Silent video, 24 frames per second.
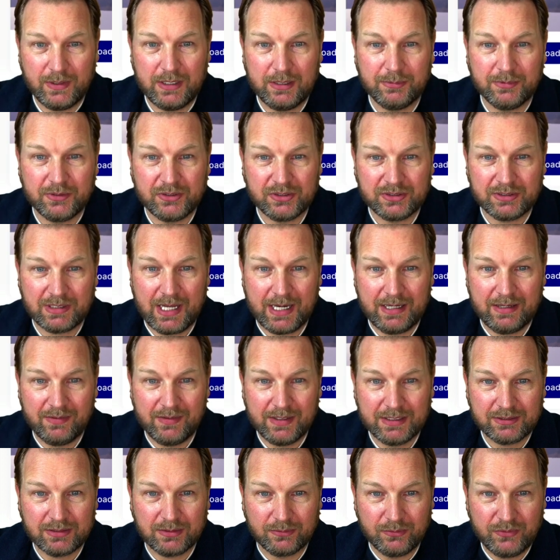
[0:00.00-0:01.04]
images like
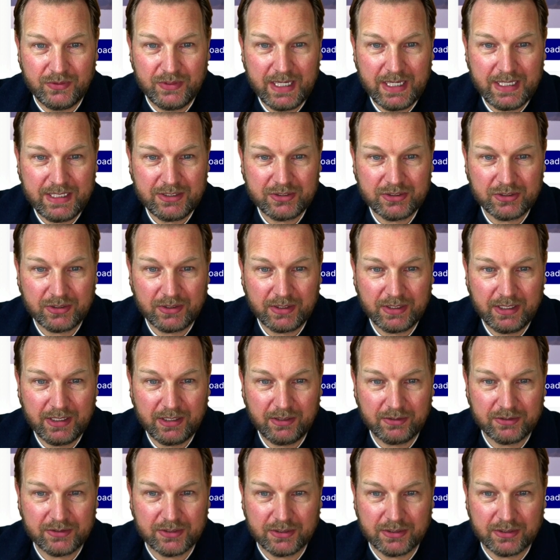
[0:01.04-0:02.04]
this of nature. Here's